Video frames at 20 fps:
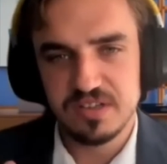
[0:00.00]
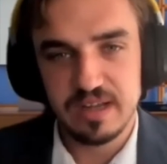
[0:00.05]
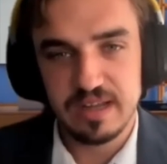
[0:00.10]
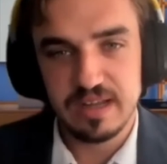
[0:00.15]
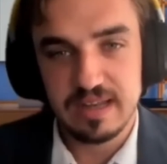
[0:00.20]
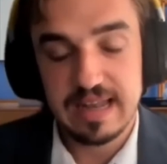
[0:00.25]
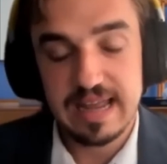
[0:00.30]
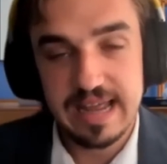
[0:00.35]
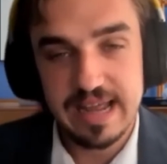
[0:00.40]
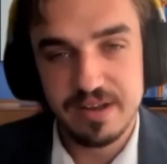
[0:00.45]
it
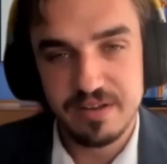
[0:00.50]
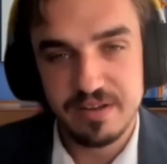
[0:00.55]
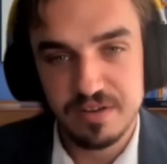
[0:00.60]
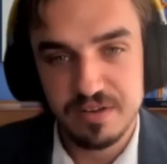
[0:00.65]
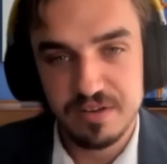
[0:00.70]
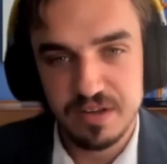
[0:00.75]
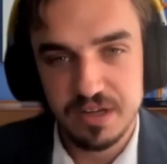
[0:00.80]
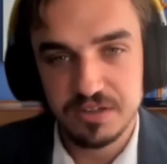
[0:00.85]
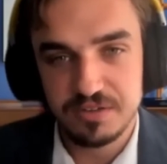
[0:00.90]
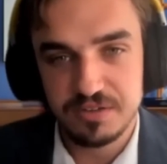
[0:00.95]
land in
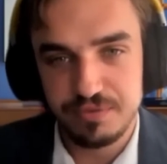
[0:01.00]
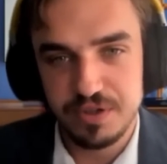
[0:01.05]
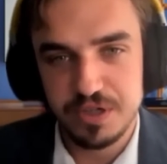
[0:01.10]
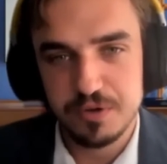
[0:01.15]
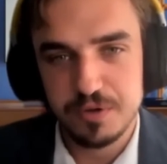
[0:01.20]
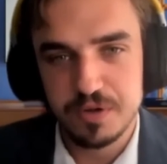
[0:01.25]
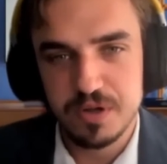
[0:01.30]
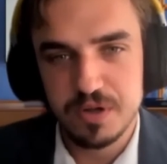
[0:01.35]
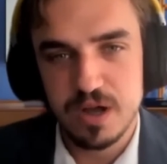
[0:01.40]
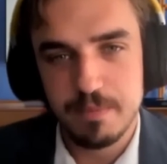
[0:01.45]
these few
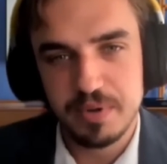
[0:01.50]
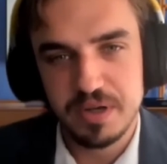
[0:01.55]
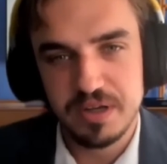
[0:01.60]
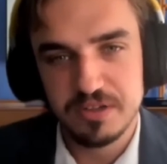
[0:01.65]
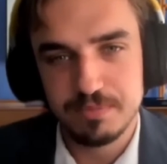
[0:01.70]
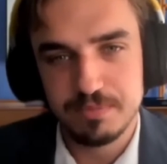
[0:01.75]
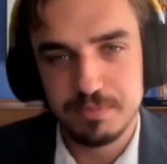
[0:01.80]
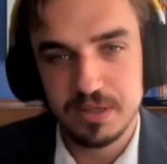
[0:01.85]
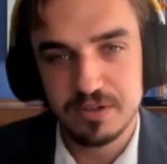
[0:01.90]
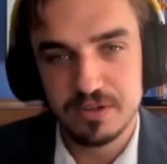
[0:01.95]
companies
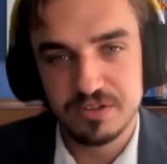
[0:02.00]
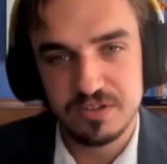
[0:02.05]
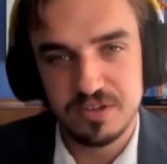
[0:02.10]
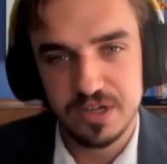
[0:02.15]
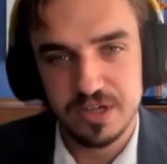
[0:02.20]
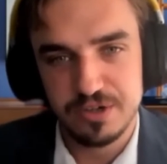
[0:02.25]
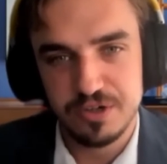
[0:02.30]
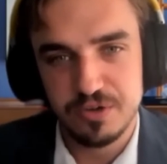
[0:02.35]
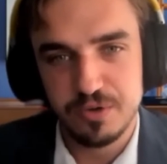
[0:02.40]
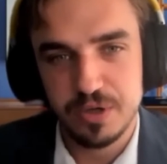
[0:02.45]
because
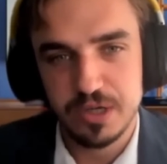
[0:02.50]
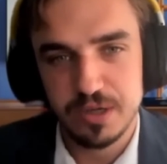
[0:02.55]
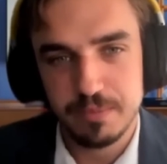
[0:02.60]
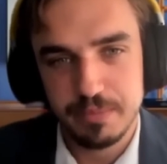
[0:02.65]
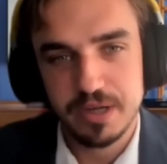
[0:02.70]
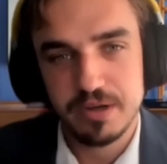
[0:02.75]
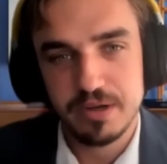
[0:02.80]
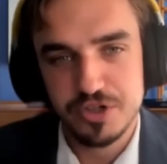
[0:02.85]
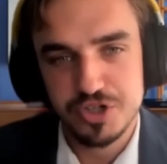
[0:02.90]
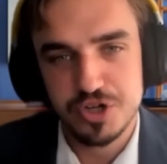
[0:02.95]
they're doing a
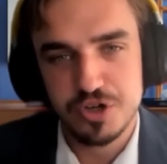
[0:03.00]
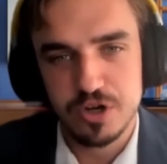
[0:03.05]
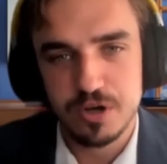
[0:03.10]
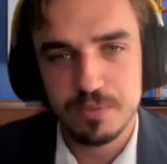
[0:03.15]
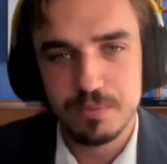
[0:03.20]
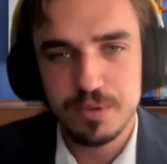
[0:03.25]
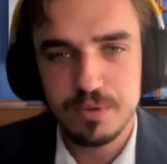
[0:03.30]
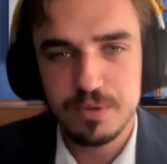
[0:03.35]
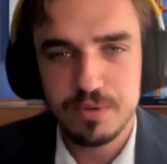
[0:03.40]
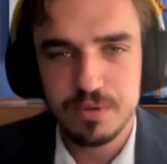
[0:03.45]
better
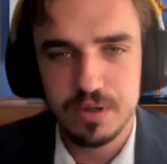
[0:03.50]
job?